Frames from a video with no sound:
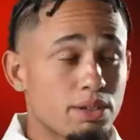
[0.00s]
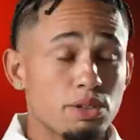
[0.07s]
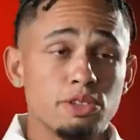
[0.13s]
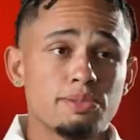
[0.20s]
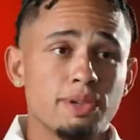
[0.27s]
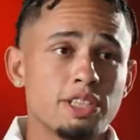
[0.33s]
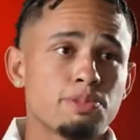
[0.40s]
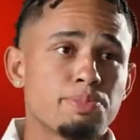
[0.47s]
I
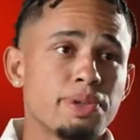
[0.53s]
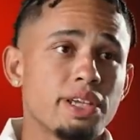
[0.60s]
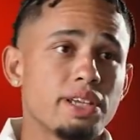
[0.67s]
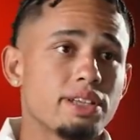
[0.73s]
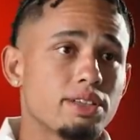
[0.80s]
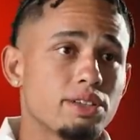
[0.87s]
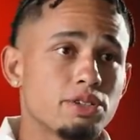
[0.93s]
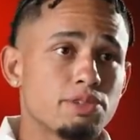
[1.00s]
use my
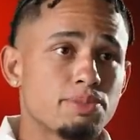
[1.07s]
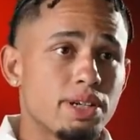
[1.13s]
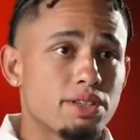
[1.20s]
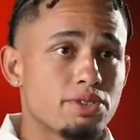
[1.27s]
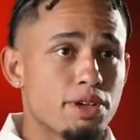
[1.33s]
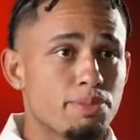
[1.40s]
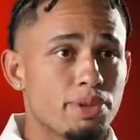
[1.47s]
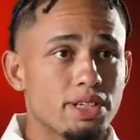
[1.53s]
speed, use my
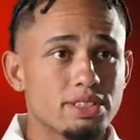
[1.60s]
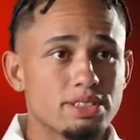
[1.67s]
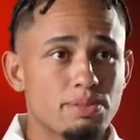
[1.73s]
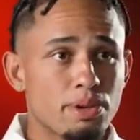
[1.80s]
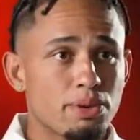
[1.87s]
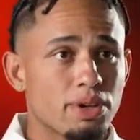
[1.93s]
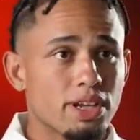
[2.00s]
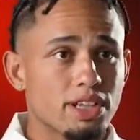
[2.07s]
dribblings,
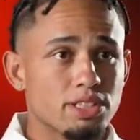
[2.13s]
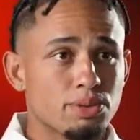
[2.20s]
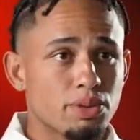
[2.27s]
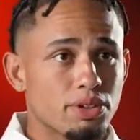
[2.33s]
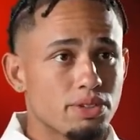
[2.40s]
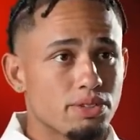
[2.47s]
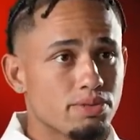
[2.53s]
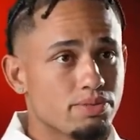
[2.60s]
my one against
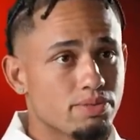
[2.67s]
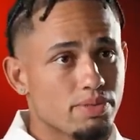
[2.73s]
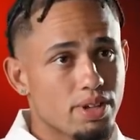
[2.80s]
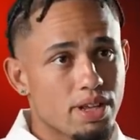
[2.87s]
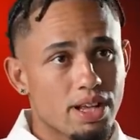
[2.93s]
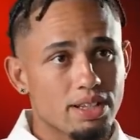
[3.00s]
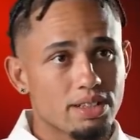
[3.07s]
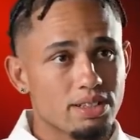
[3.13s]
one,
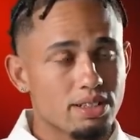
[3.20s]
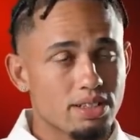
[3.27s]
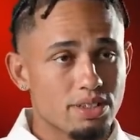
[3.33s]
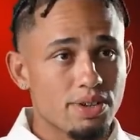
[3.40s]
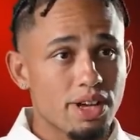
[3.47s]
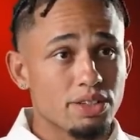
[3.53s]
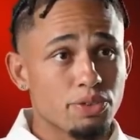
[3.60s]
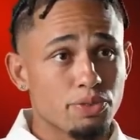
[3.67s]
and
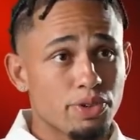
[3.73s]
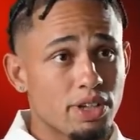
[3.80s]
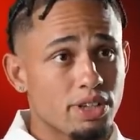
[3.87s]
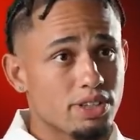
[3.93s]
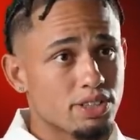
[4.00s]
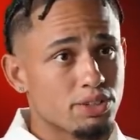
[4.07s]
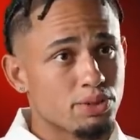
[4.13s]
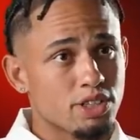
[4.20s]
try to
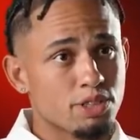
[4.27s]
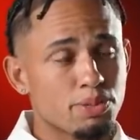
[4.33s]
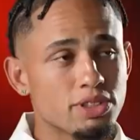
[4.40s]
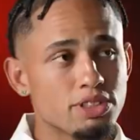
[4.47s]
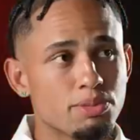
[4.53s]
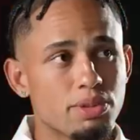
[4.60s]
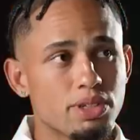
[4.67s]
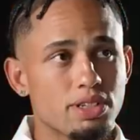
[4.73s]
finish as soon as
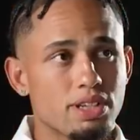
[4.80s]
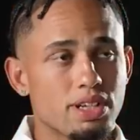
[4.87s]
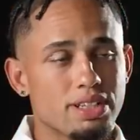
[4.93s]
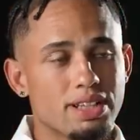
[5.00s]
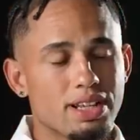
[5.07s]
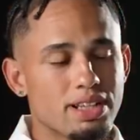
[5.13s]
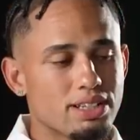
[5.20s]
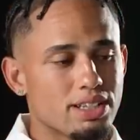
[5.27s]
possible.
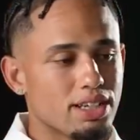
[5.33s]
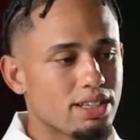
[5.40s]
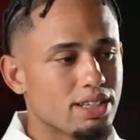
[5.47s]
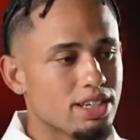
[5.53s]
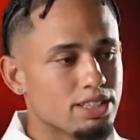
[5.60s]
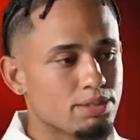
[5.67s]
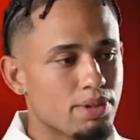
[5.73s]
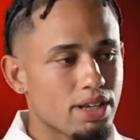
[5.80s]
And I think
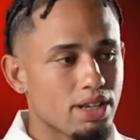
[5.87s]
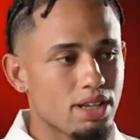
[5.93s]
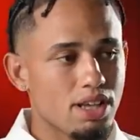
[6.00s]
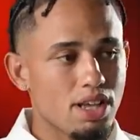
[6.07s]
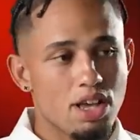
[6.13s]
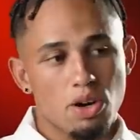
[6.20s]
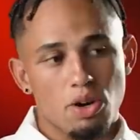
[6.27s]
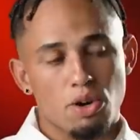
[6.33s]
that's
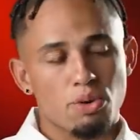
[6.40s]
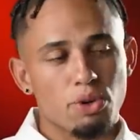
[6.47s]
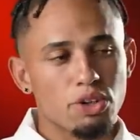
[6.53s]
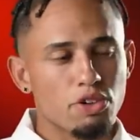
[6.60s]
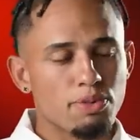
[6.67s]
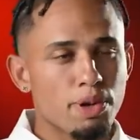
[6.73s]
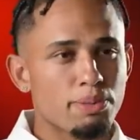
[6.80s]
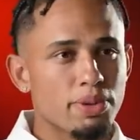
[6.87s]
one of my